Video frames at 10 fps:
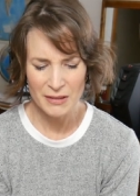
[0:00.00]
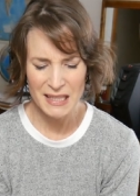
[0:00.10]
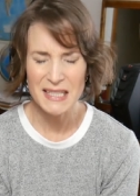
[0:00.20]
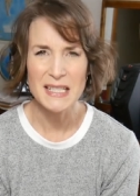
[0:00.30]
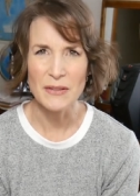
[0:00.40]

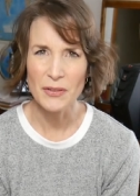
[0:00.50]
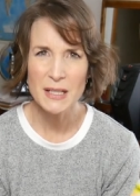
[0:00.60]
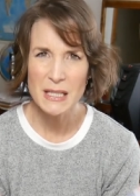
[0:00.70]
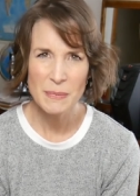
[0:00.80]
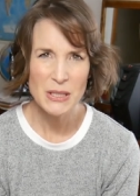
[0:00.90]
the
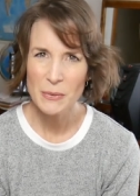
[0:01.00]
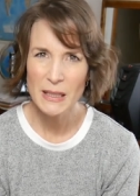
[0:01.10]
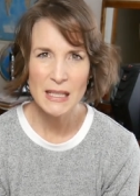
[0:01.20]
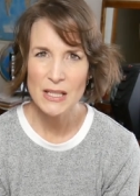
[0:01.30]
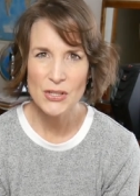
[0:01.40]
difference
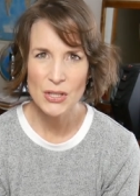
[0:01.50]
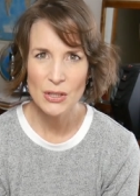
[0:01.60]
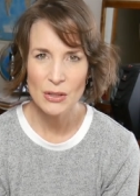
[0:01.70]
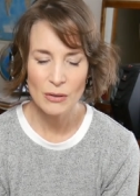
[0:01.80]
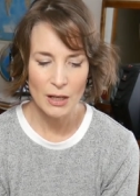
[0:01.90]
between these
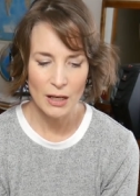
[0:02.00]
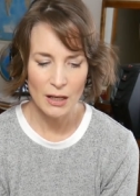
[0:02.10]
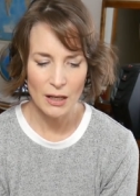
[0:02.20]
two.